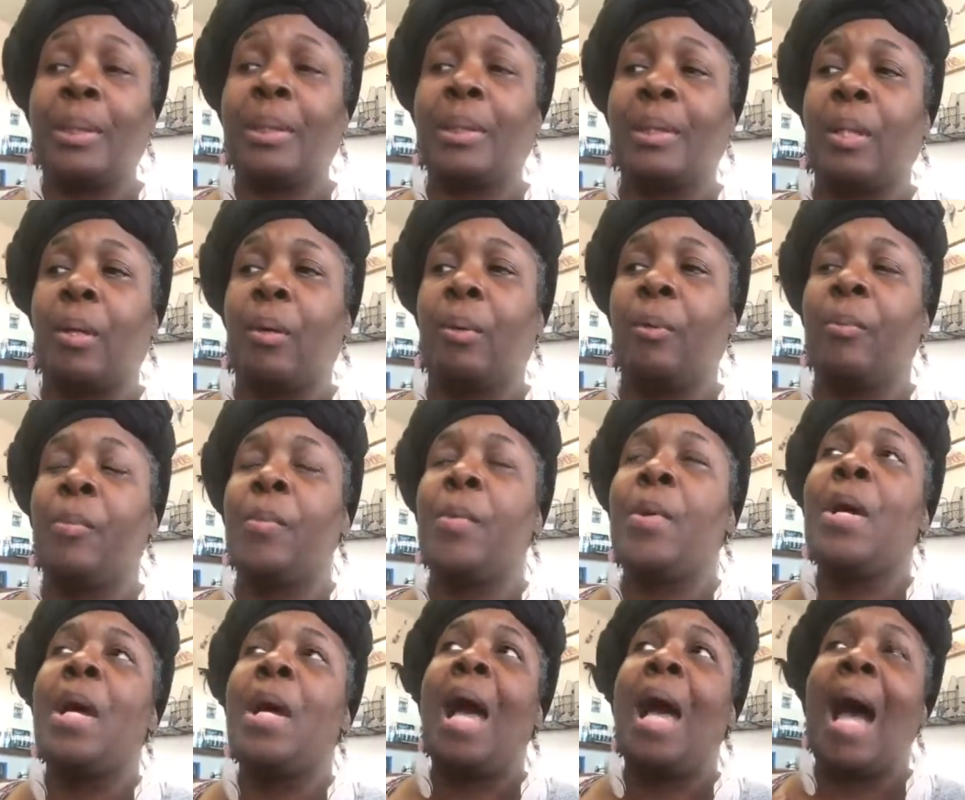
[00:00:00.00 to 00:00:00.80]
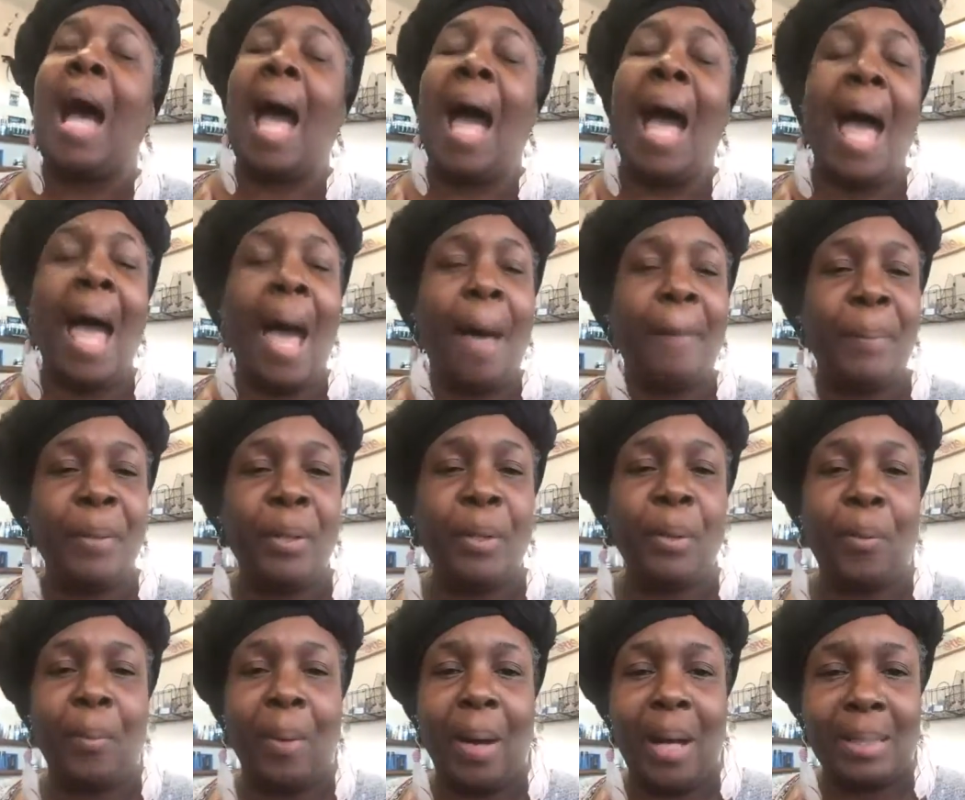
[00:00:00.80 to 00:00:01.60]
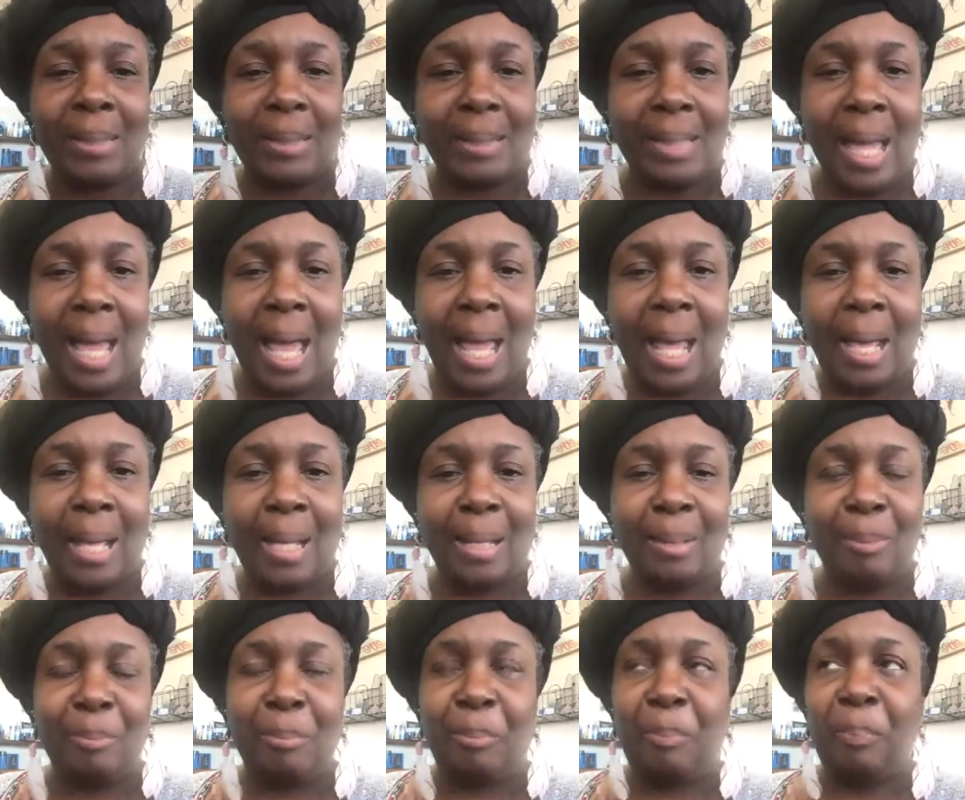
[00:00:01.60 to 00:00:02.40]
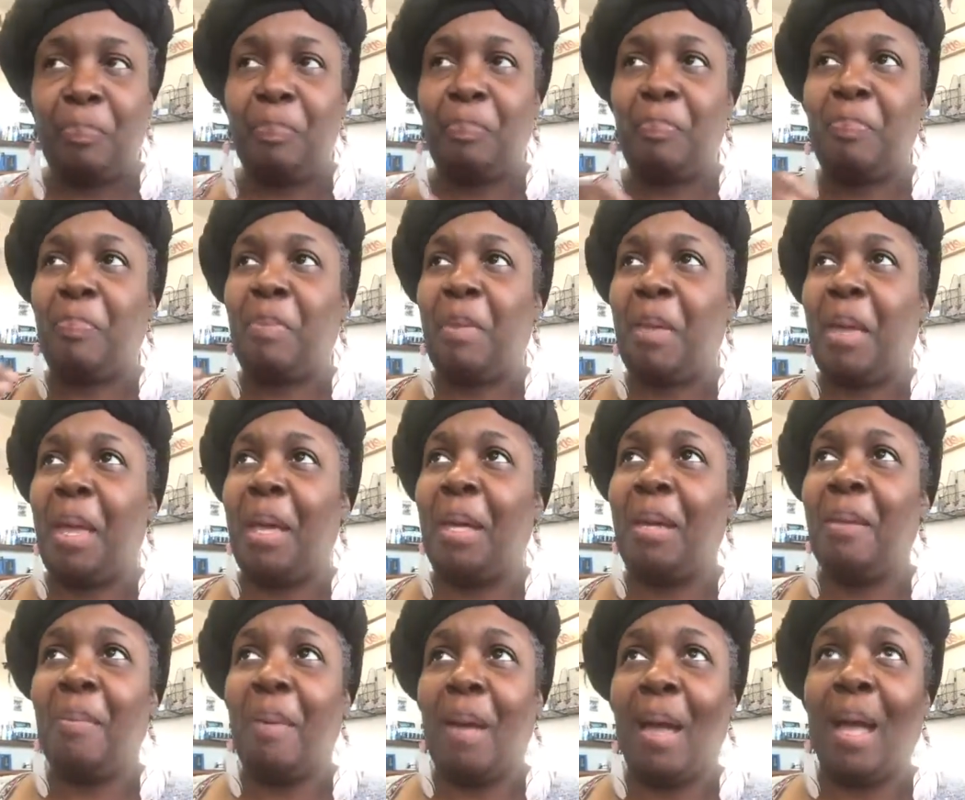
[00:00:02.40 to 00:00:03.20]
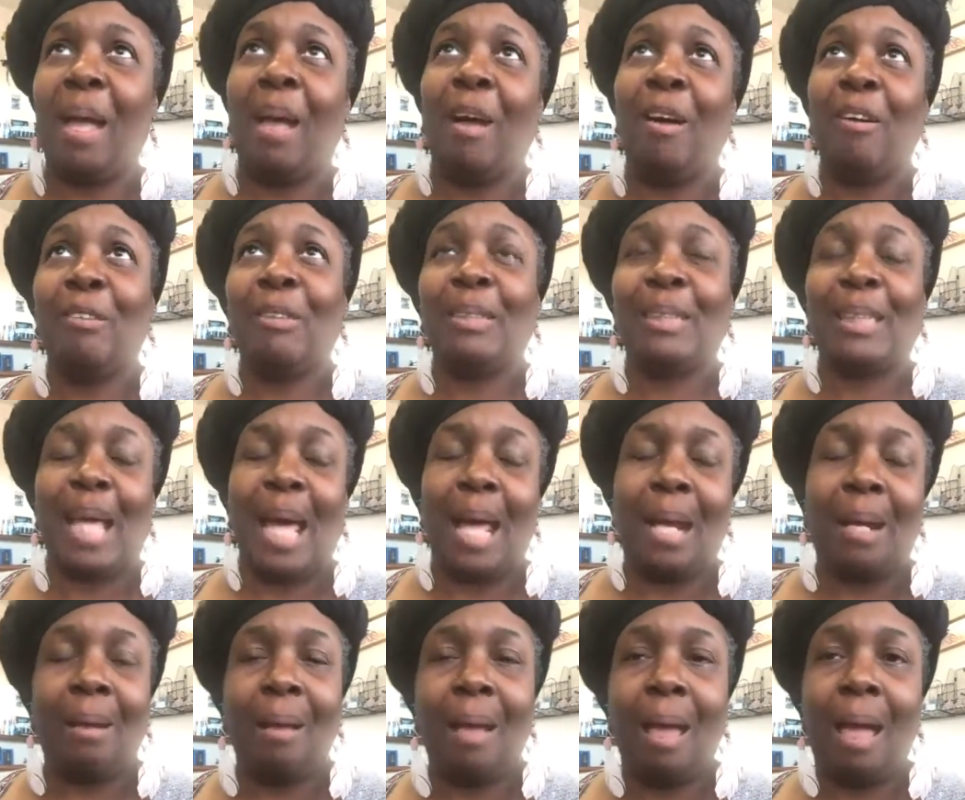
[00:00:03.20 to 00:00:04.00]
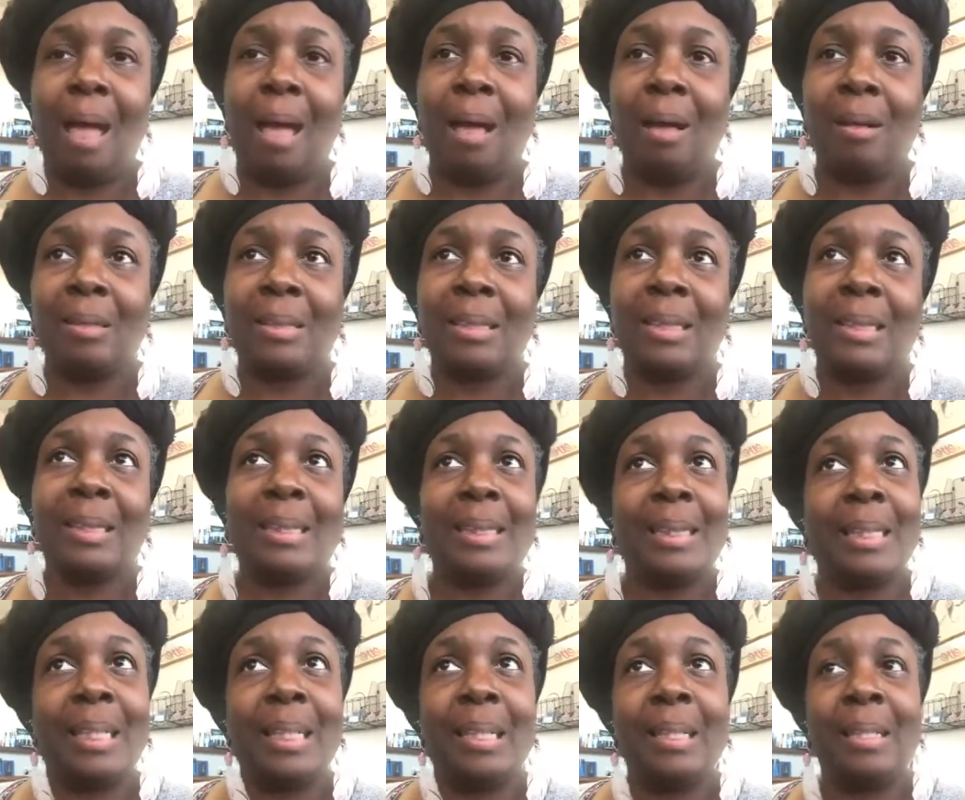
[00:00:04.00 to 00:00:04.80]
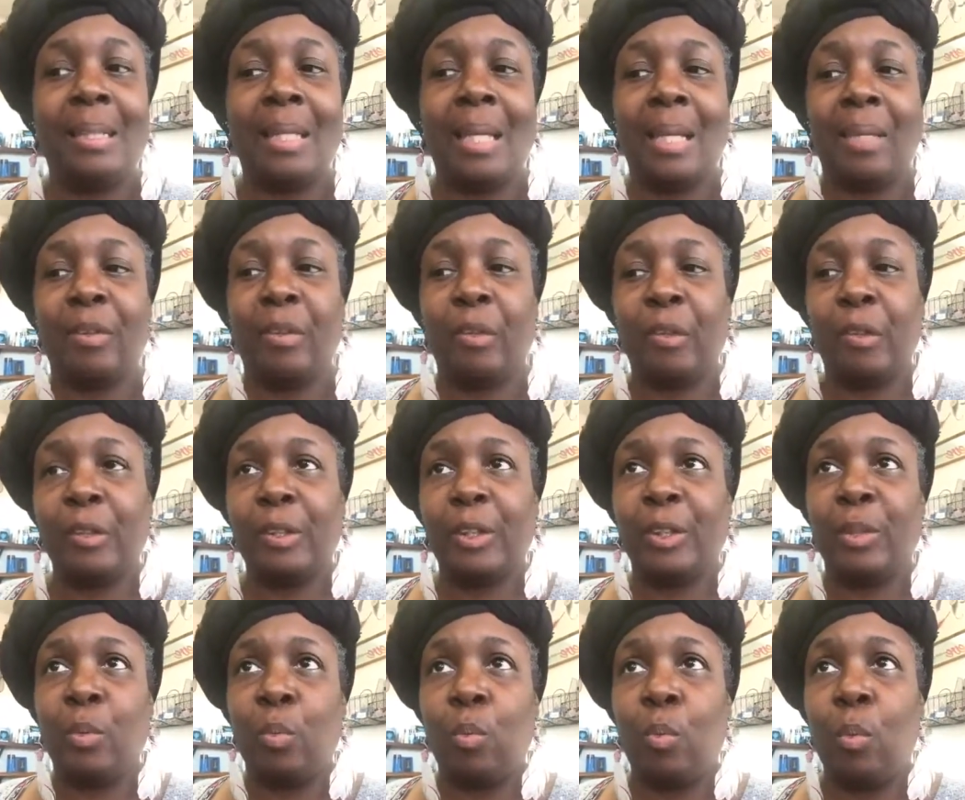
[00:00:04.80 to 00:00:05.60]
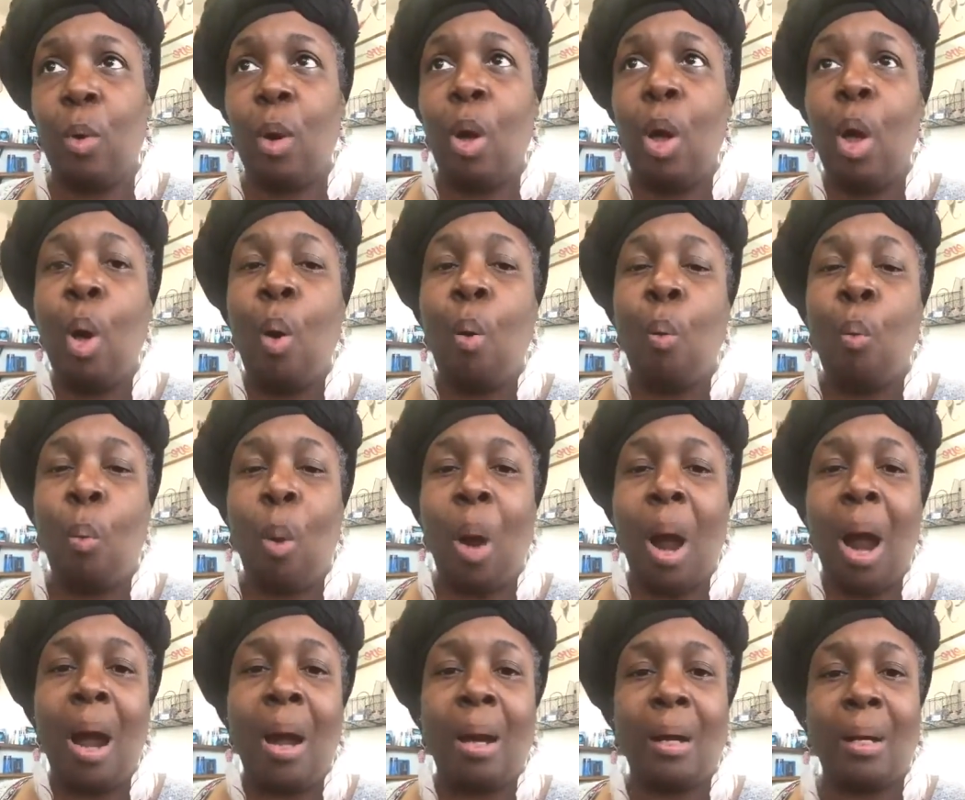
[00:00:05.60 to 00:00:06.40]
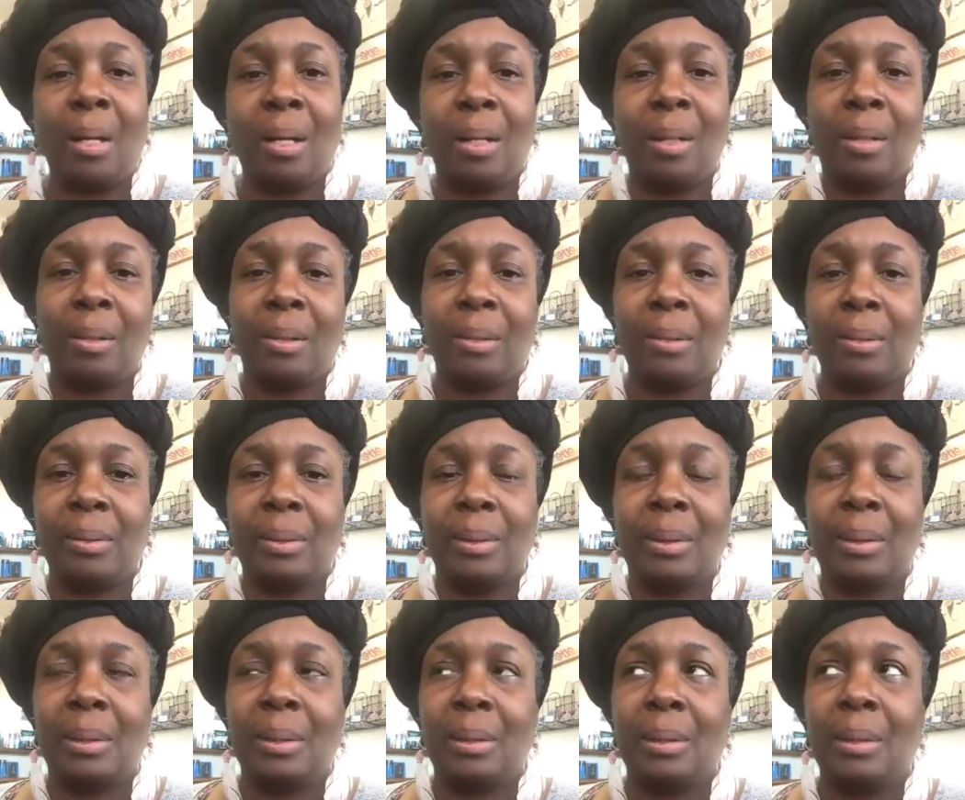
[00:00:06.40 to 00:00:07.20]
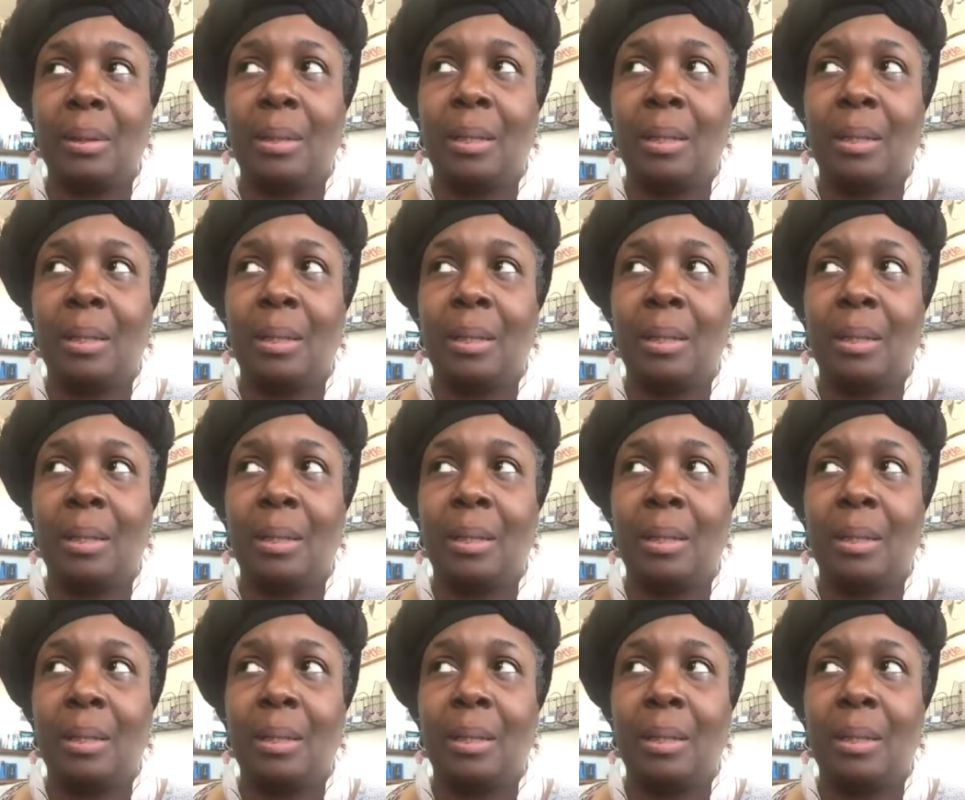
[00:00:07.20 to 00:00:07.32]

So I happened to go outside in the back on the side of the house and seeing that there are some wire cutters.